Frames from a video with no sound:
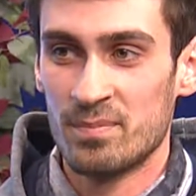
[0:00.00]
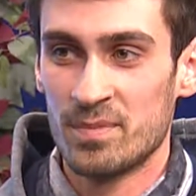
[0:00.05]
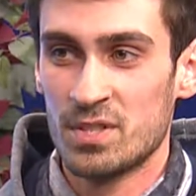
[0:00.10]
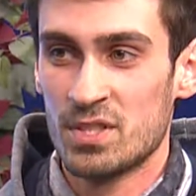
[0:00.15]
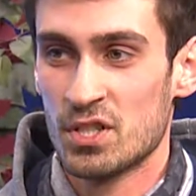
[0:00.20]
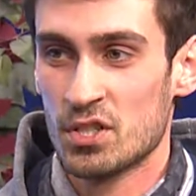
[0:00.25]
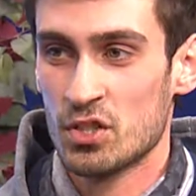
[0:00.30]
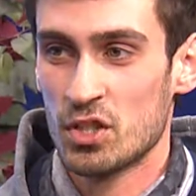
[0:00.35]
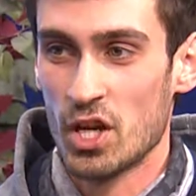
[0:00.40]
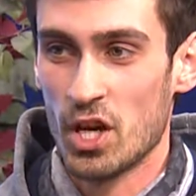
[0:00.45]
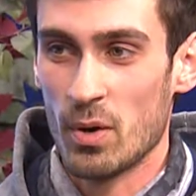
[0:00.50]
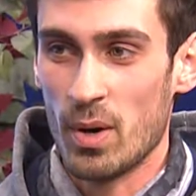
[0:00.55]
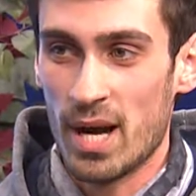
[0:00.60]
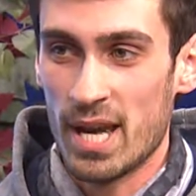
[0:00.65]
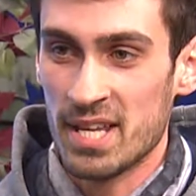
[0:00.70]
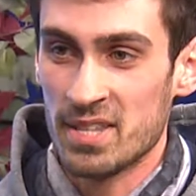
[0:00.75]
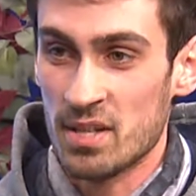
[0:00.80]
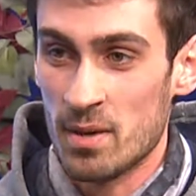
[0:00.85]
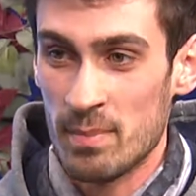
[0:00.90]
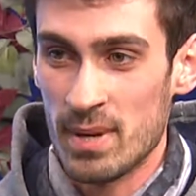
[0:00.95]
just go. I
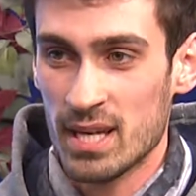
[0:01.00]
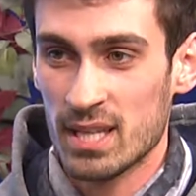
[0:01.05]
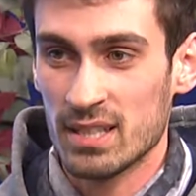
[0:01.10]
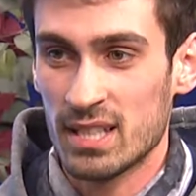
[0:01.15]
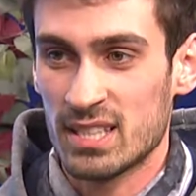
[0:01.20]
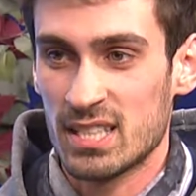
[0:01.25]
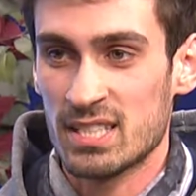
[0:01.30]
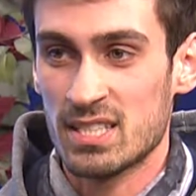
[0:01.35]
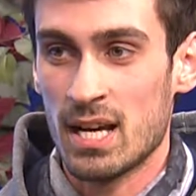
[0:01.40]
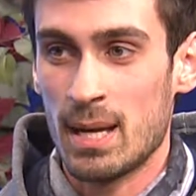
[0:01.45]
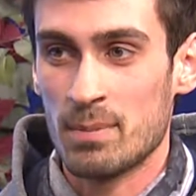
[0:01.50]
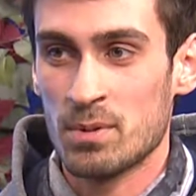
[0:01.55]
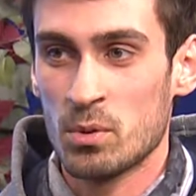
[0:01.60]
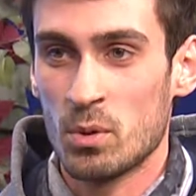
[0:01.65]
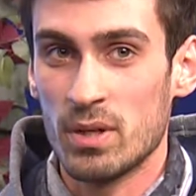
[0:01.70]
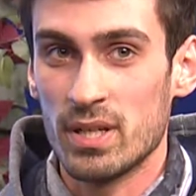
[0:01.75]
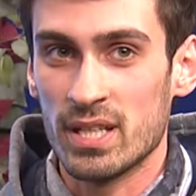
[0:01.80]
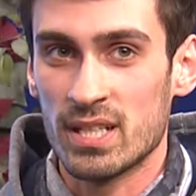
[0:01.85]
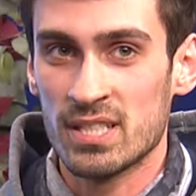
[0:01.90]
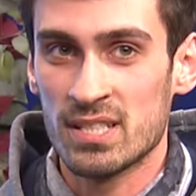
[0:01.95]
ended up making like the top
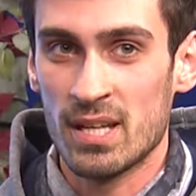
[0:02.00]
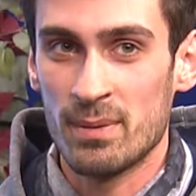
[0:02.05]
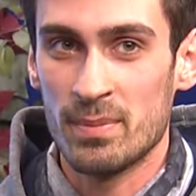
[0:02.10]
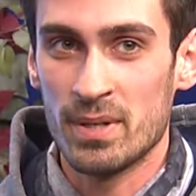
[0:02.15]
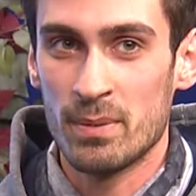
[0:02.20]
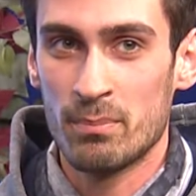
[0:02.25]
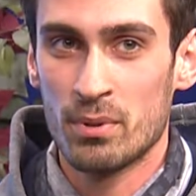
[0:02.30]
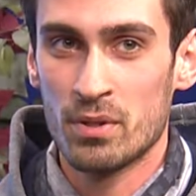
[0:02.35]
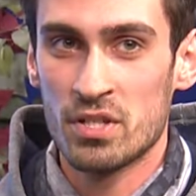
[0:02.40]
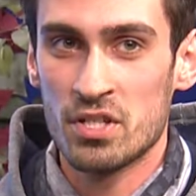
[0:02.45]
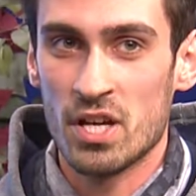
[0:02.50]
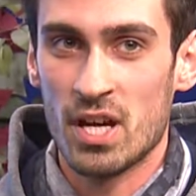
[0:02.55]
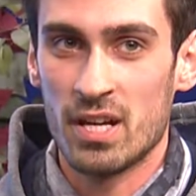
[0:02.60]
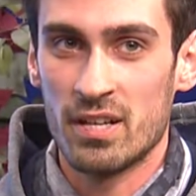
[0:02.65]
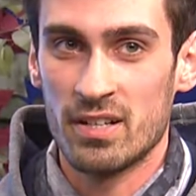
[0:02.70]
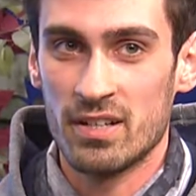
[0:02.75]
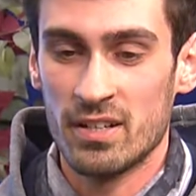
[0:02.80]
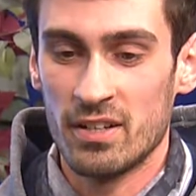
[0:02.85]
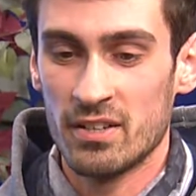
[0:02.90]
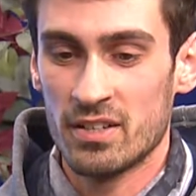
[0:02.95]
20 because I'd be a bush
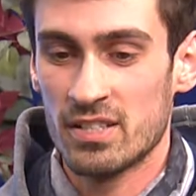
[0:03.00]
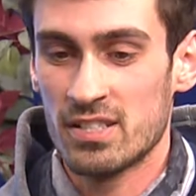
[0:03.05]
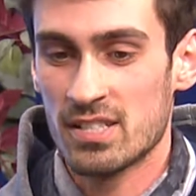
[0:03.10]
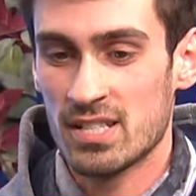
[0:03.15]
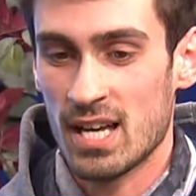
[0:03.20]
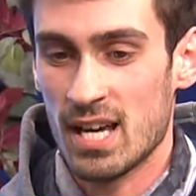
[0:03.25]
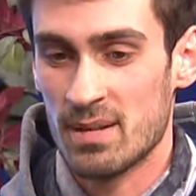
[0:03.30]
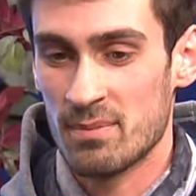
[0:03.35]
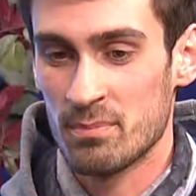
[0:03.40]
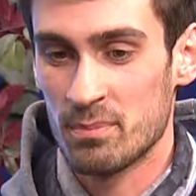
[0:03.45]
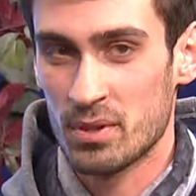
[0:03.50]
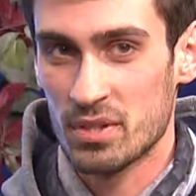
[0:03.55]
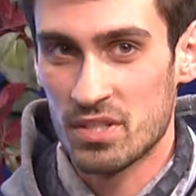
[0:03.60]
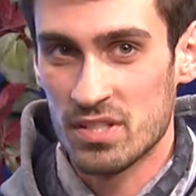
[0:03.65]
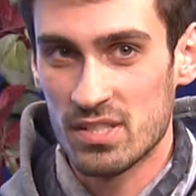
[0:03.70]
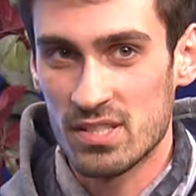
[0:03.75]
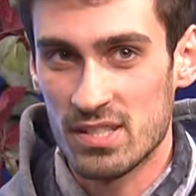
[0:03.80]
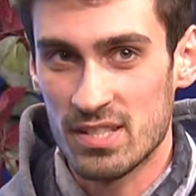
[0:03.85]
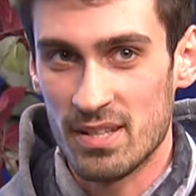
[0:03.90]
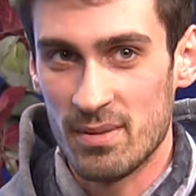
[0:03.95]
hider. You know, you can just hide in
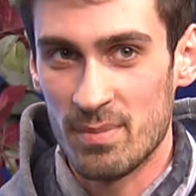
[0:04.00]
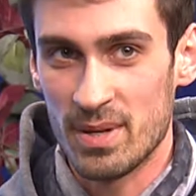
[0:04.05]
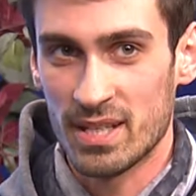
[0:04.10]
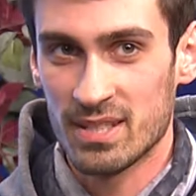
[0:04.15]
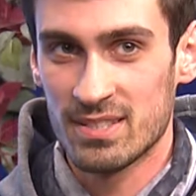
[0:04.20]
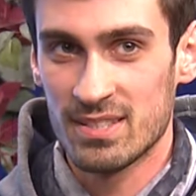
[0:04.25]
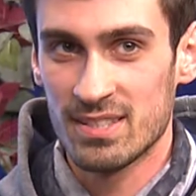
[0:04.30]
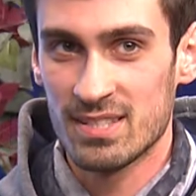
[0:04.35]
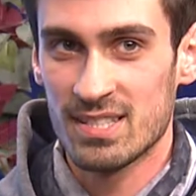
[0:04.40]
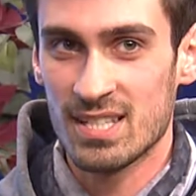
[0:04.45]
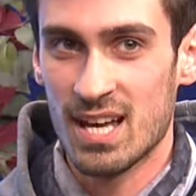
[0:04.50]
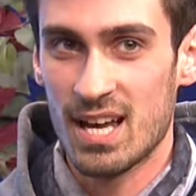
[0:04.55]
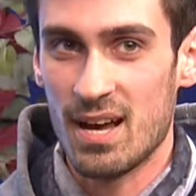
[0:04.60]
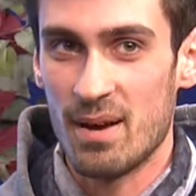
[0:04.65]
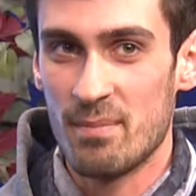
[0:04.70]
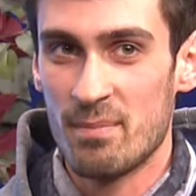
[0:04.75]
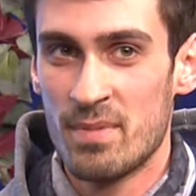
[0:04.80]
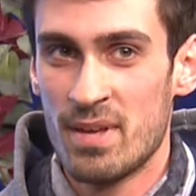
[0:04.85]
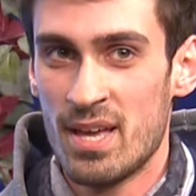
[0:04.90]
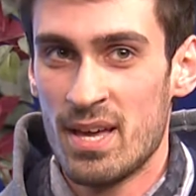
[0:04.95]
bushes and then make it to the
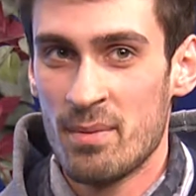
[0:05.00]
top.